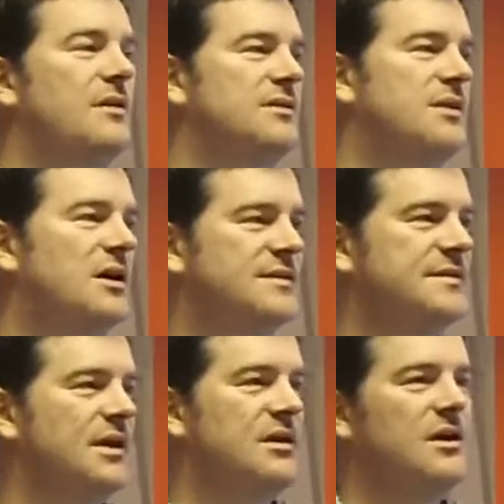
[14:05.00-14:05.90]
the data
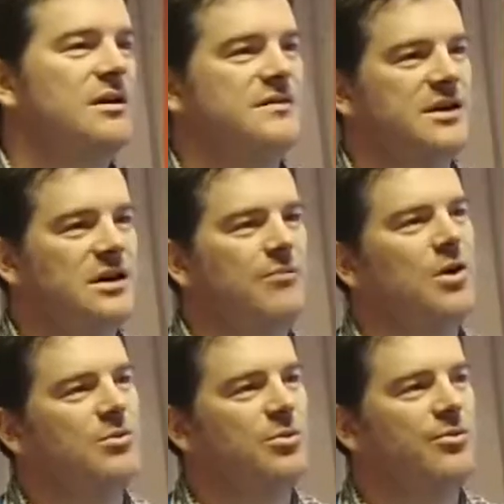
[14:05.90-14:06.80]
set. So you can have
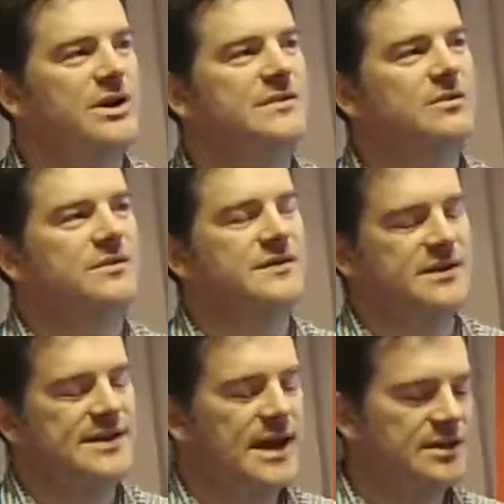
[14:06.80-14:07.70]
multiple resources
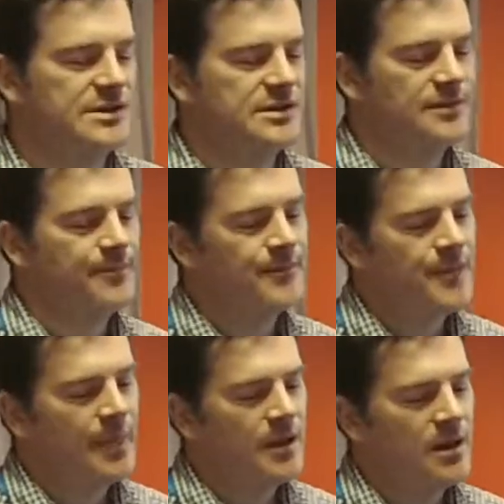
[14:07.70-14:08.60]
attached.
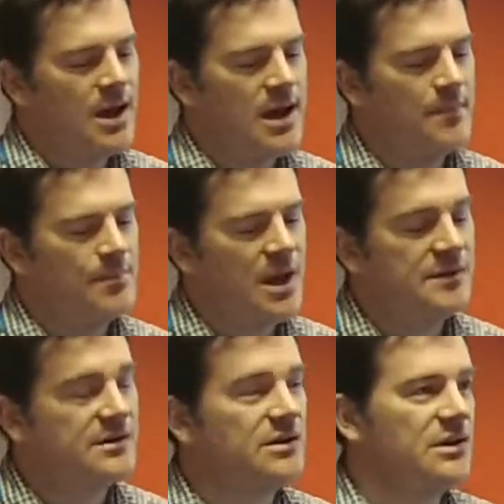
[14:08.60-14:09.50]
And
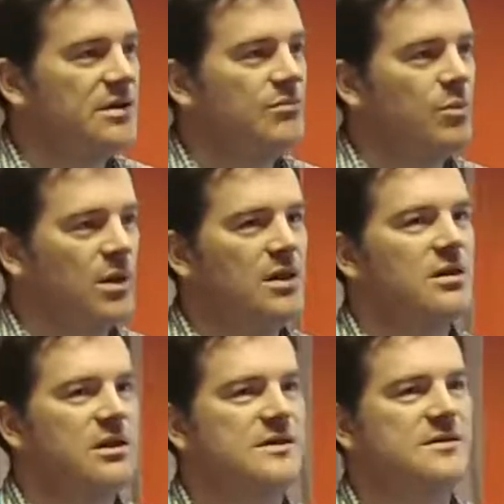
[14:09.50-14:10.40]
certainly one of the
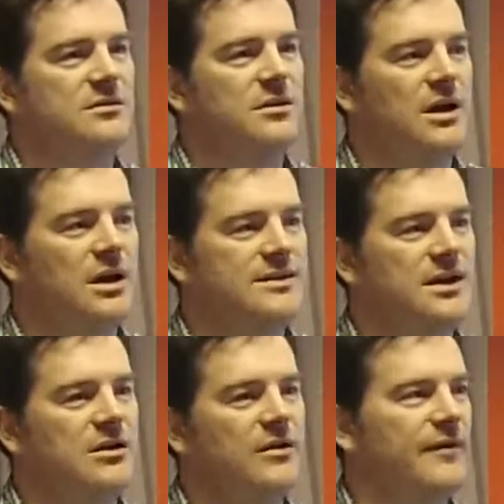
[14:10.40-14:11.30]
things that
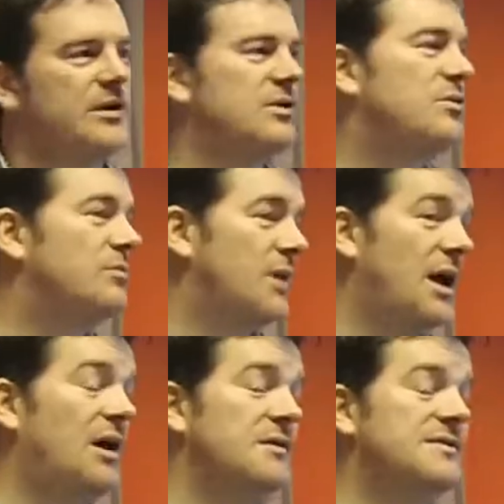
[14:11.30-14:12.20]
Drupal
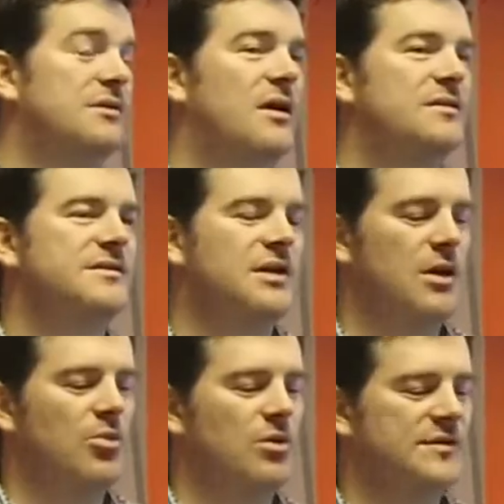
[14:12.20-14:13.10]
has and other
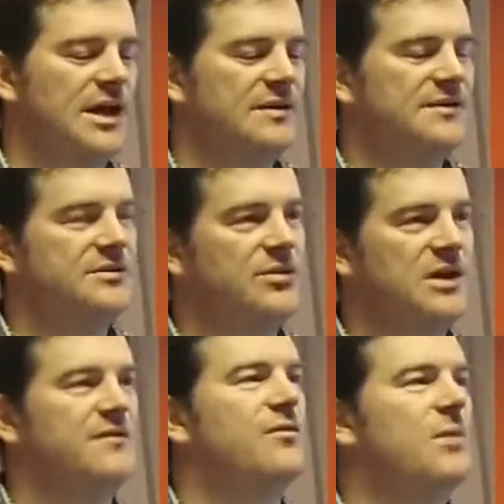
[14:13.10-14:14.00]
CKAN portals has is
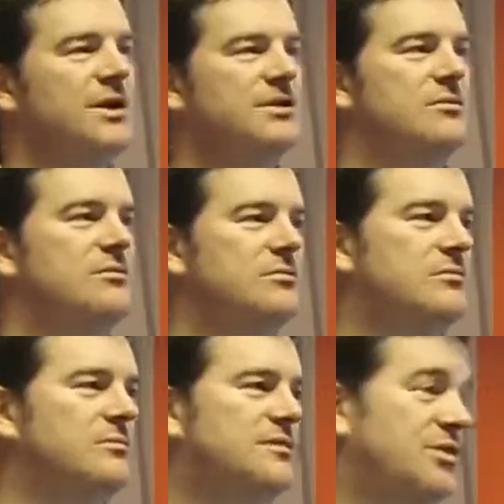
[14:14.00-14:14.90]
transformational
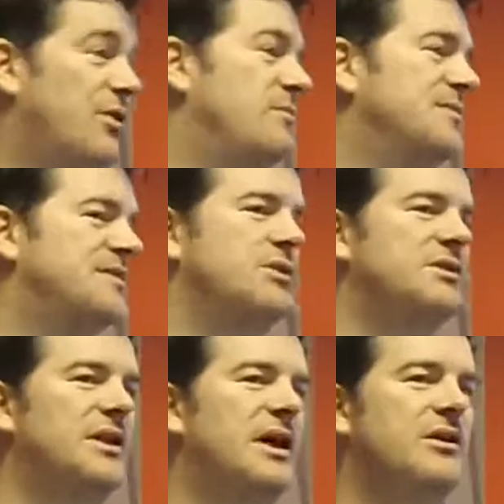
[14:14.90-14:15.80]
scripts, which
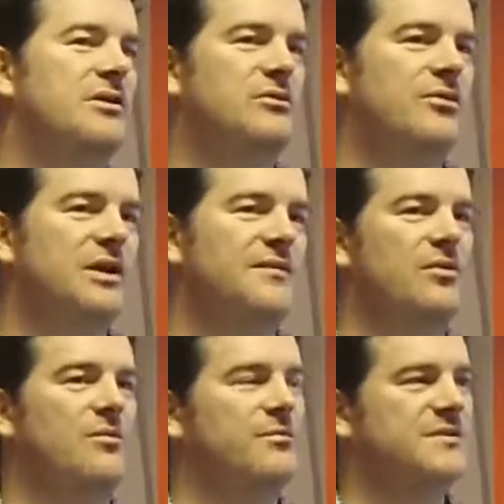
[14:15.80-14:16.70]
allow you to
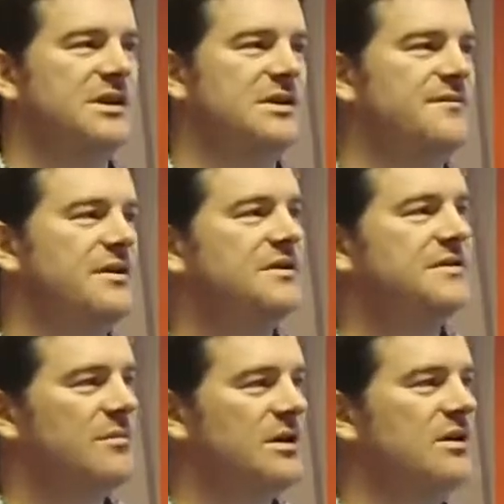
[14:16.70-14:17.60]
transform from CSV to
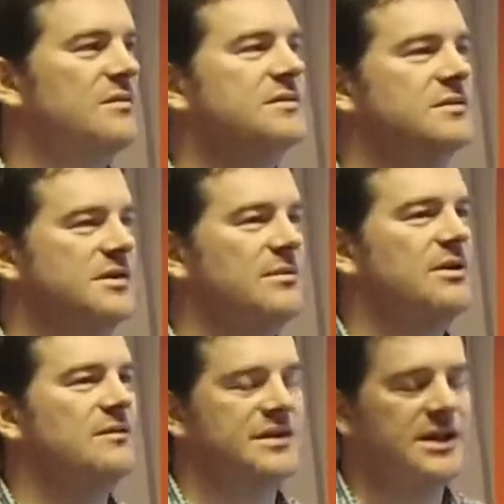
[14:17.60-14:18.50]
something else and something
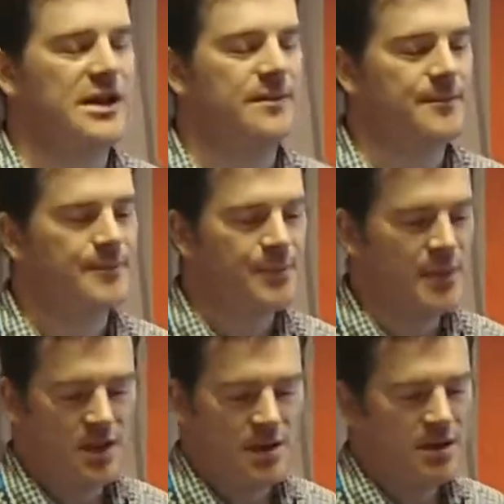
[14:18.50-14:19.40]
else again.
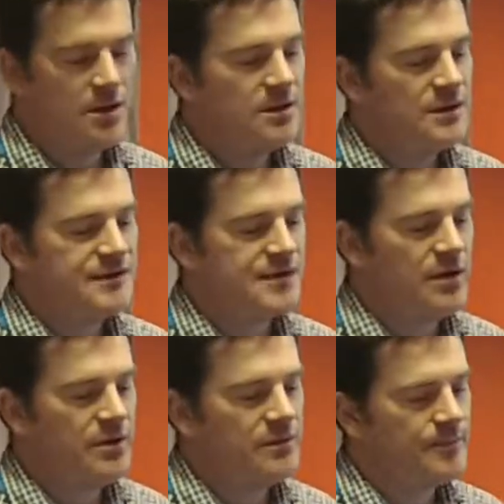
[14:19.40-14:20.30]

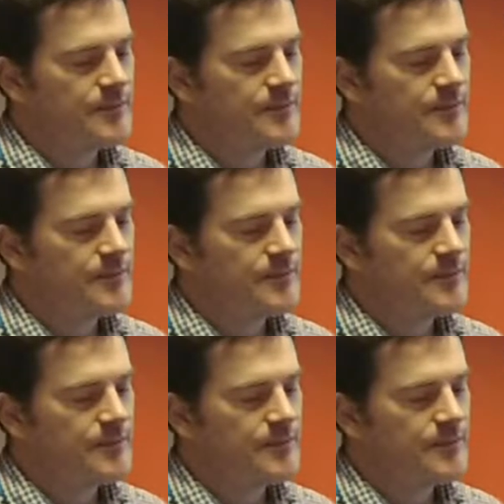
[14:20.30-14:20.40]
So